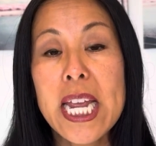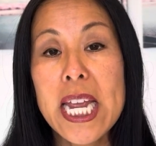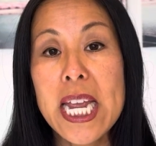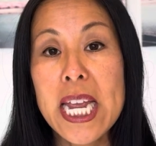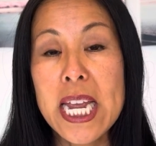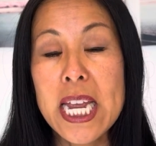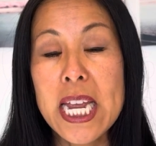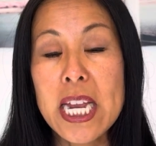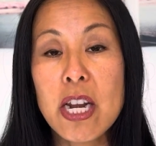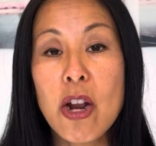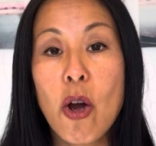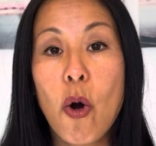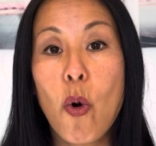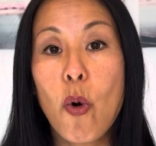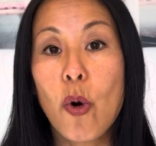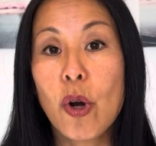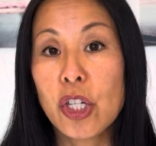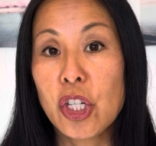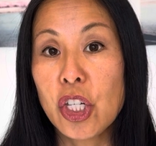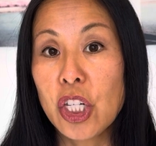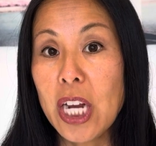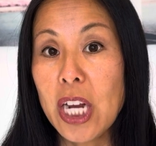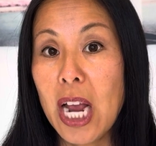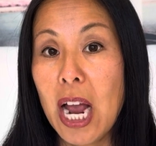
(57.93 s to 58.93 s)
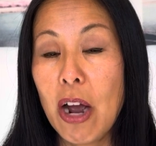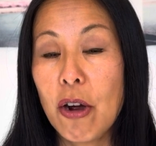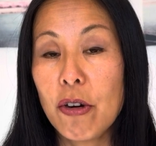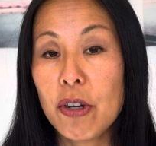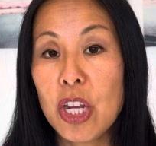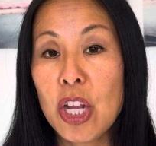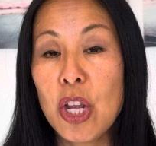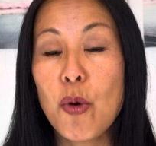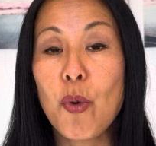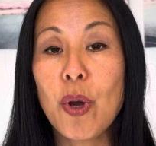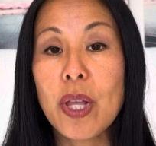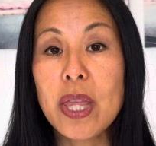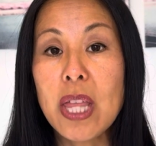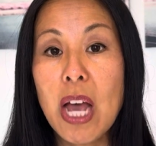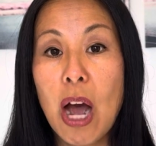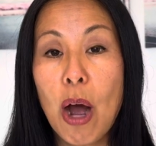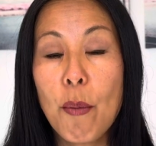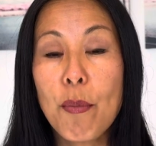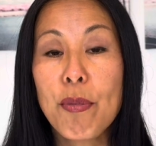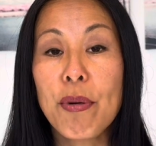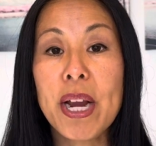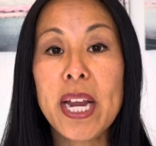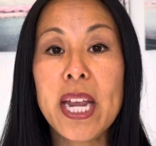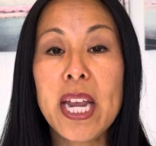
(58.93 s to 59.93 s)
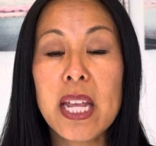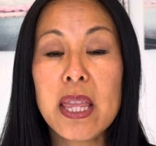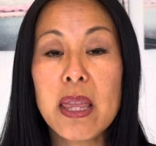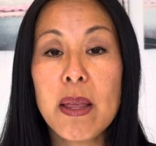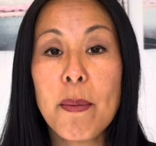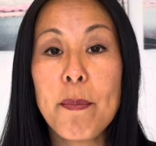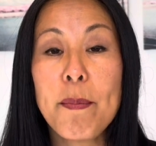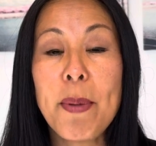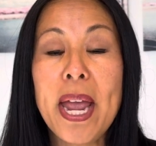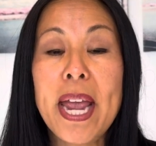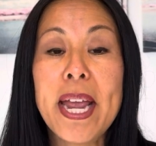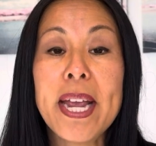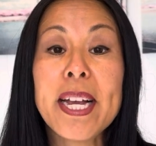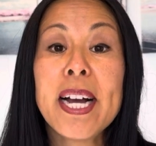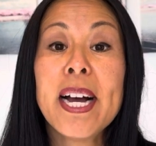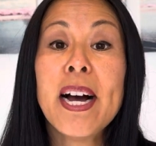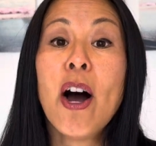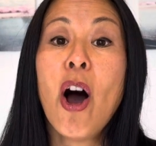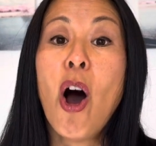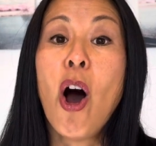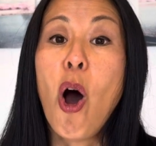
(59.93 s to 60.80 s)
in Orange County without breaking the bank.